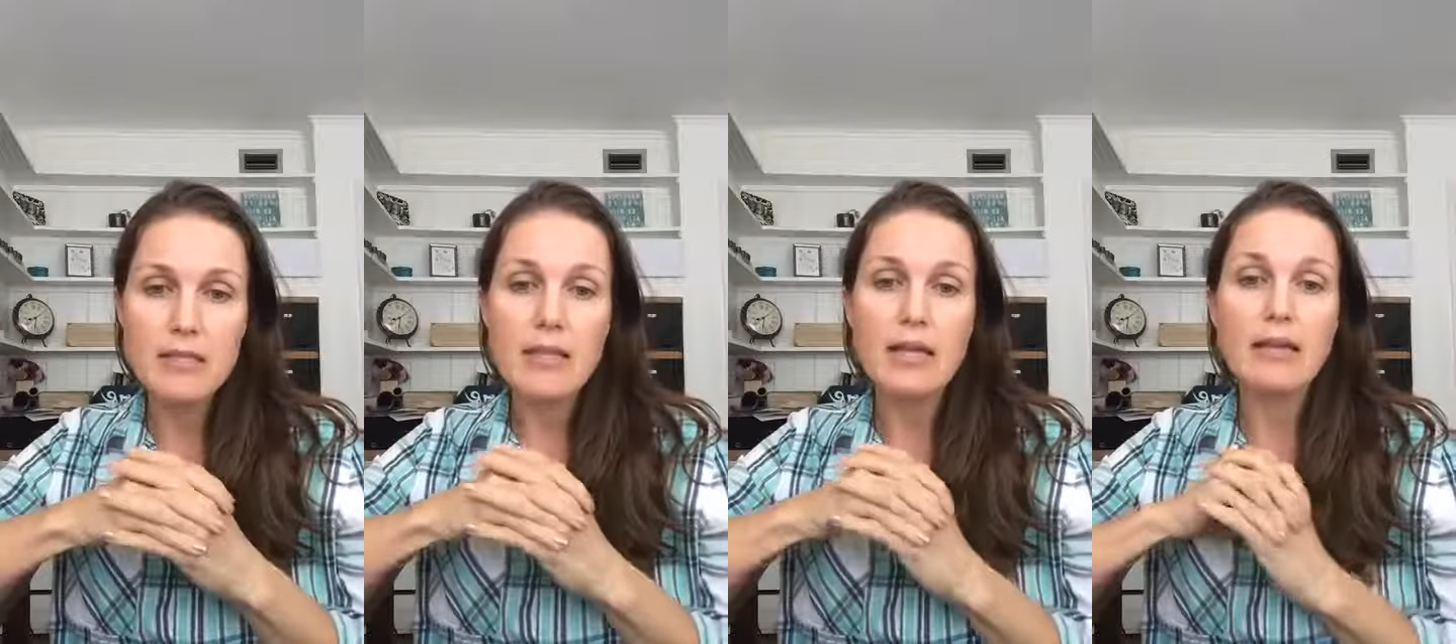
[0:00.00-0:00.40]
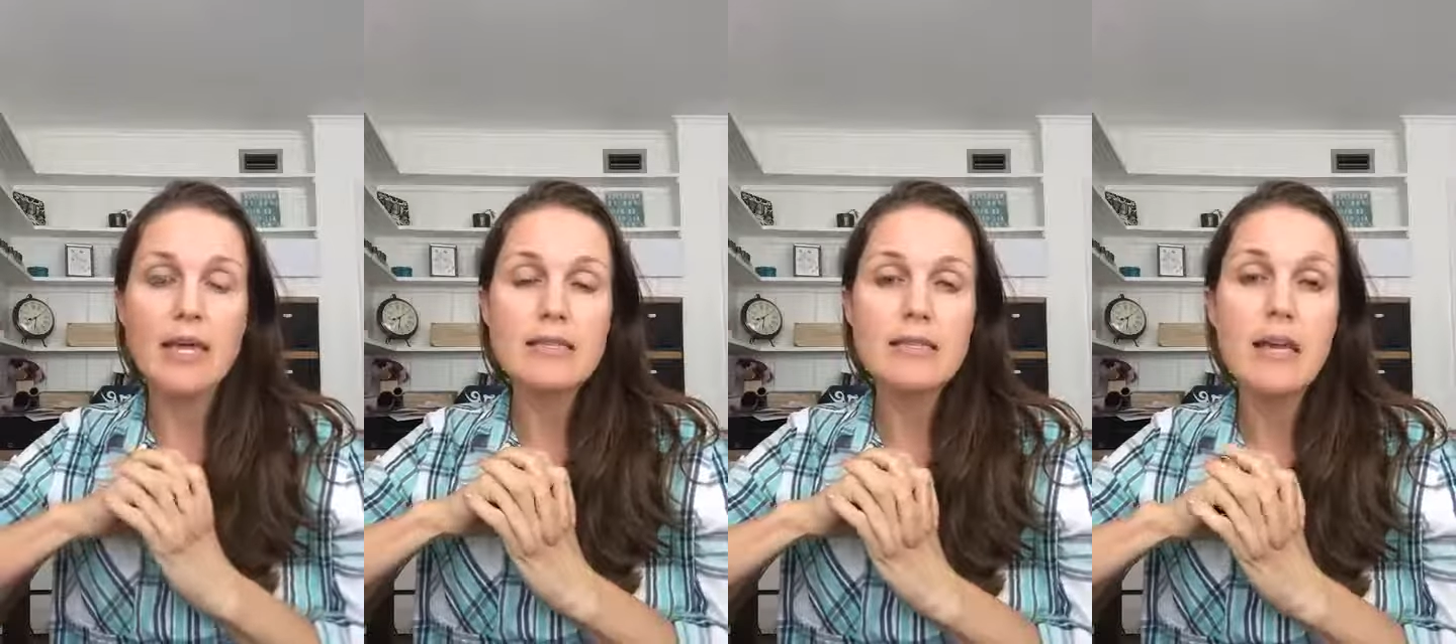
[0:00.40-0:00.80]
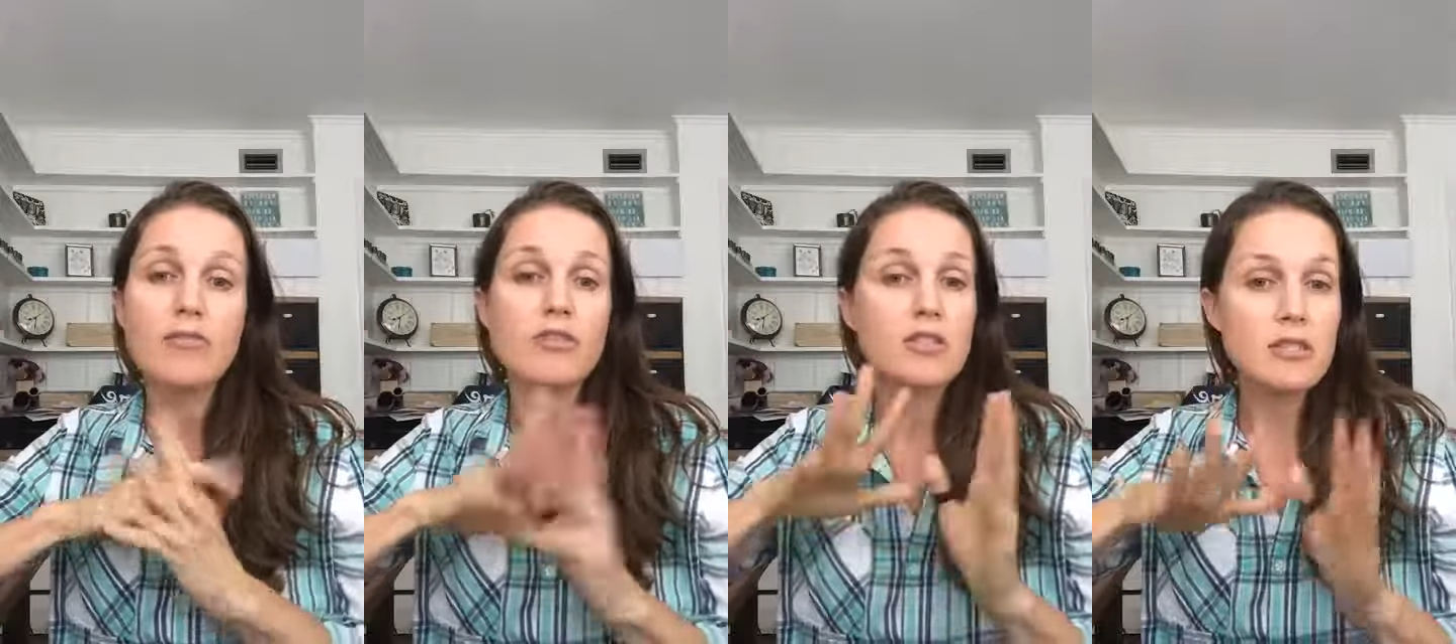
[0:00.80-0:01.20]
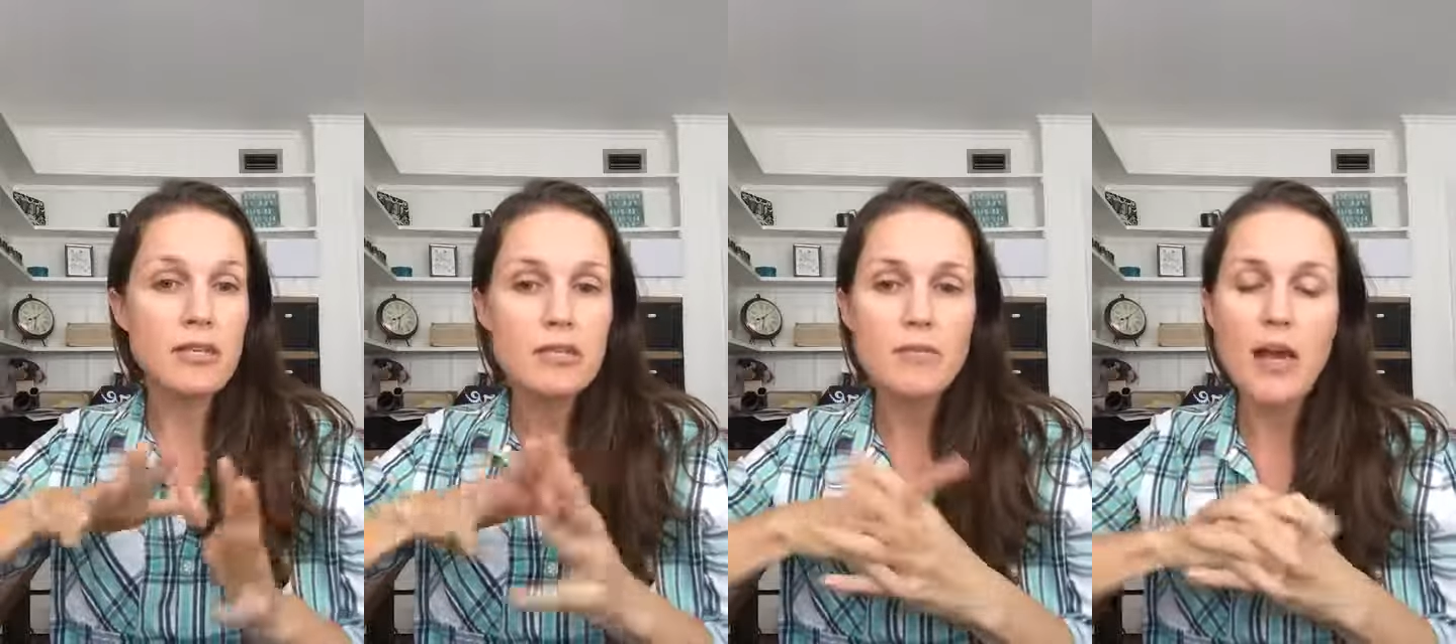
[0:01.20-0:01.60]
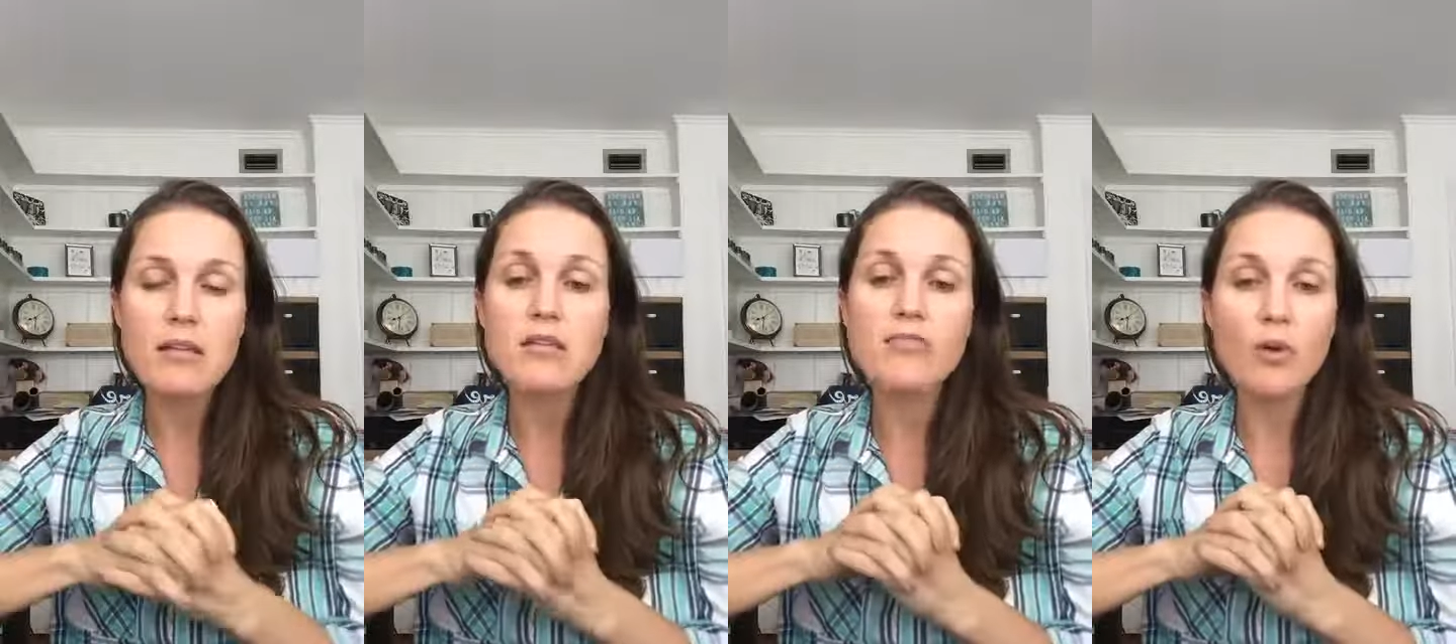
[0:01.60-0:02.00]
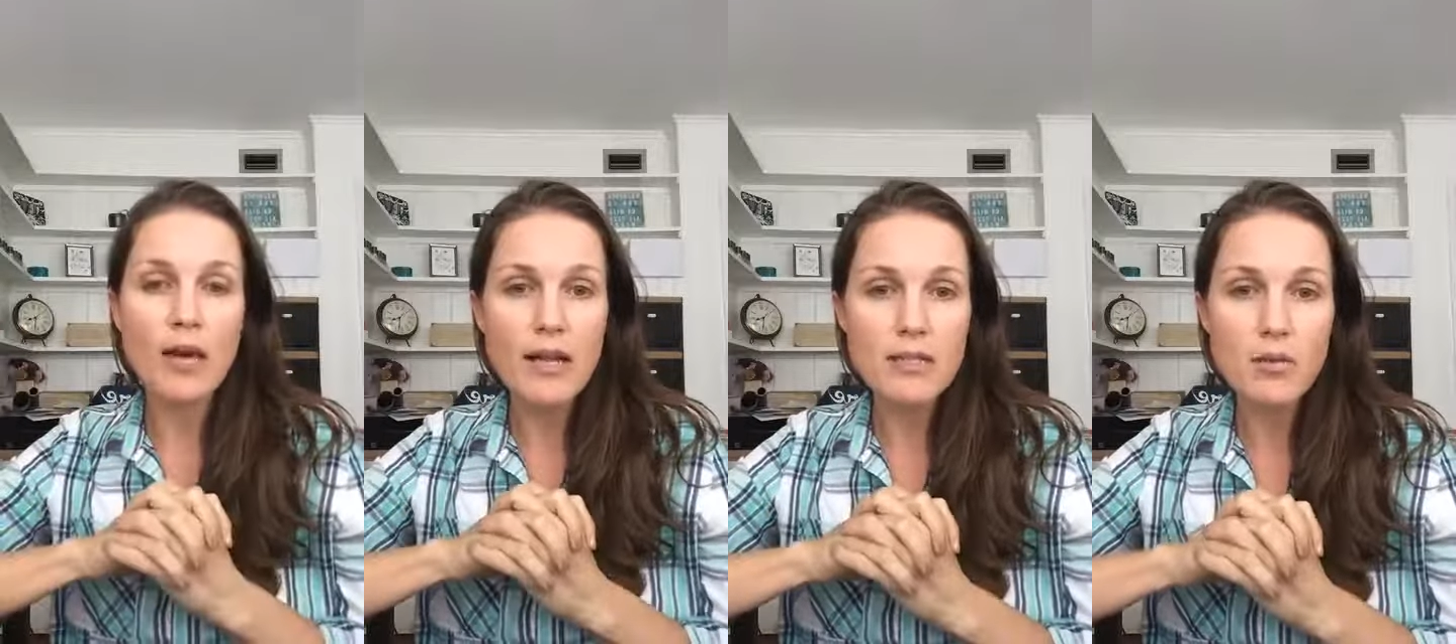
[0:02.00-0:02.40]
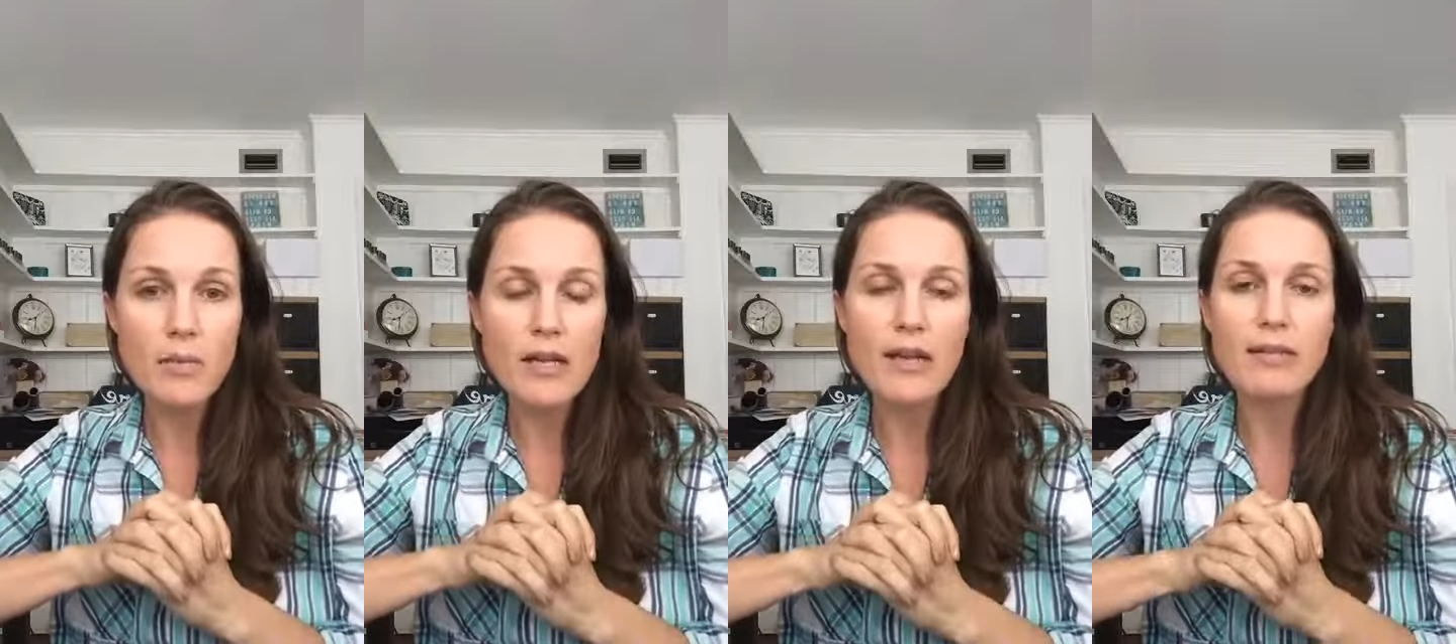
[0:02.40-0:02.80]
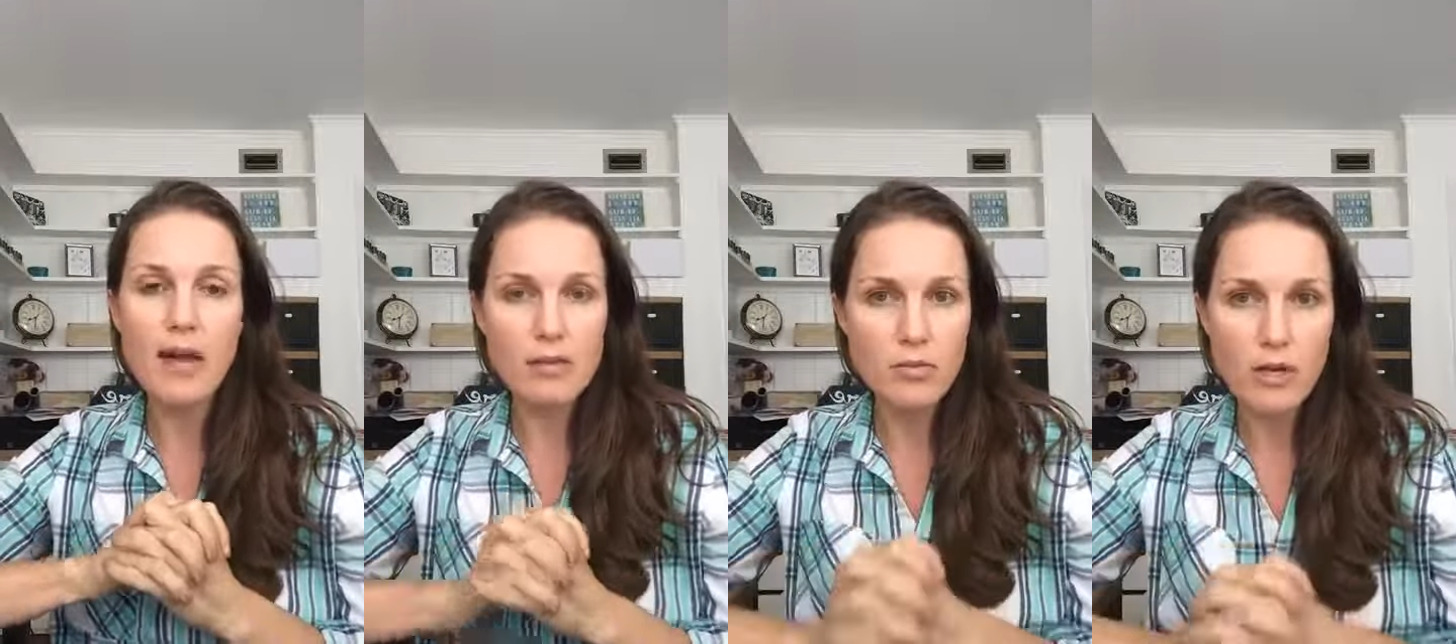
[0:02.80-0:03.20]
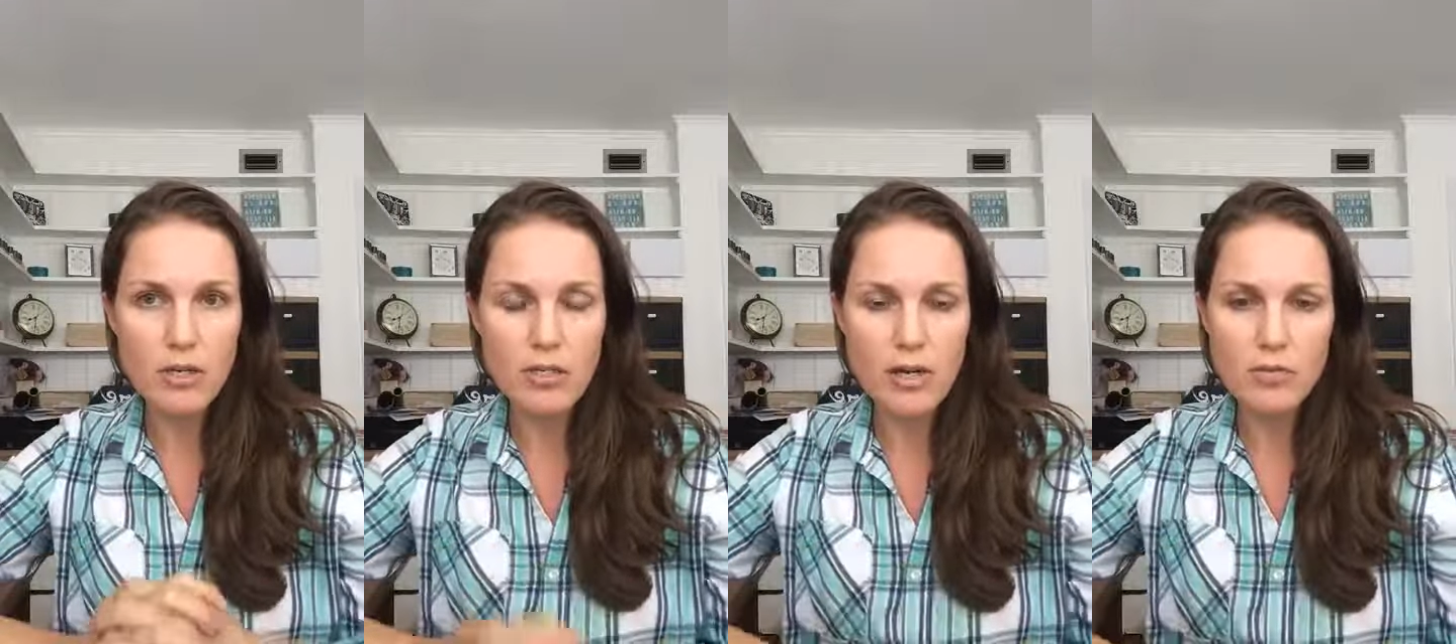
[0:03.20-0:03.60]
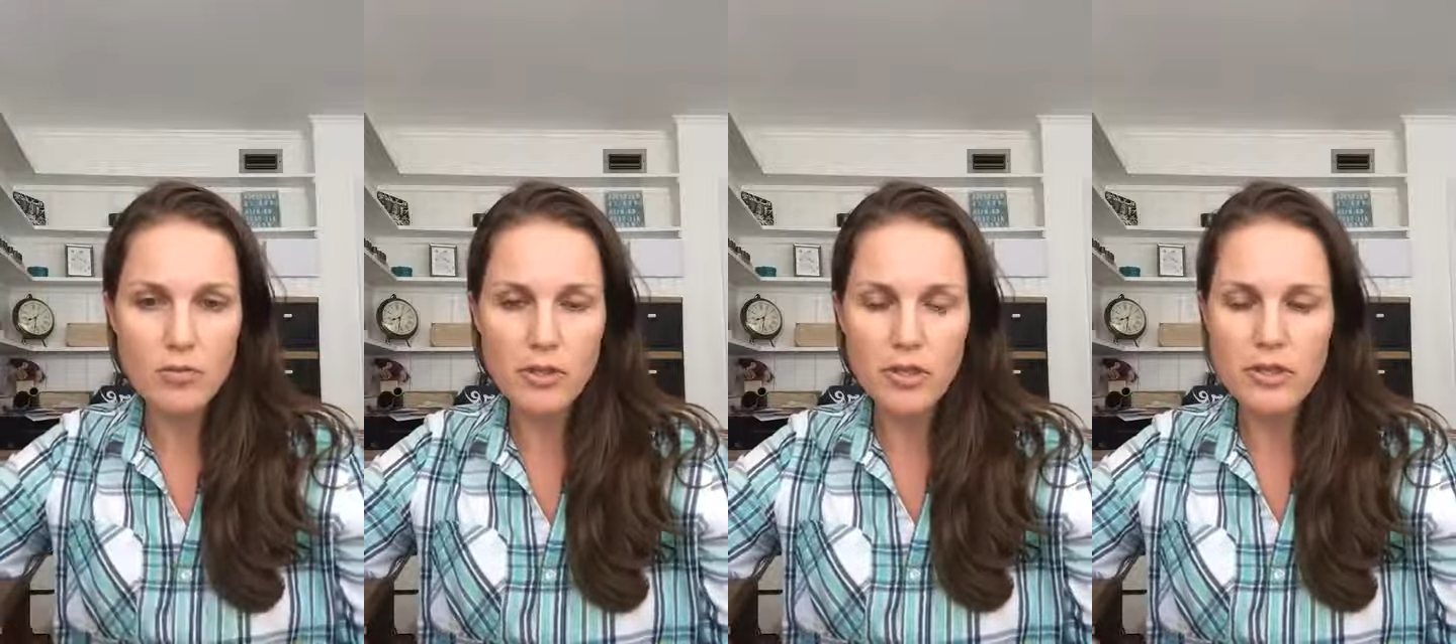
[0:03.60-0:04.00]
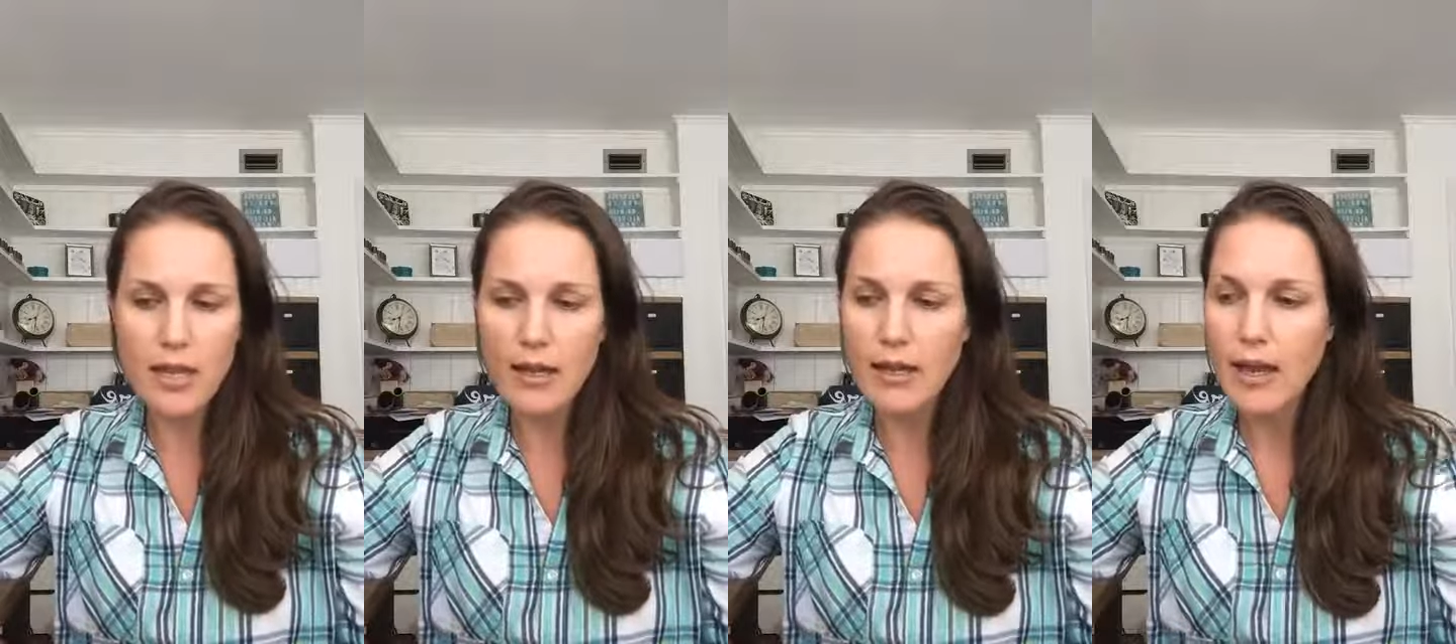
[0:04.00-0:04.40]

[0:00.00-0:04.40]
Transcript: Like, let's say for 6 months, 4 nights a week, that's what our schedule looks like.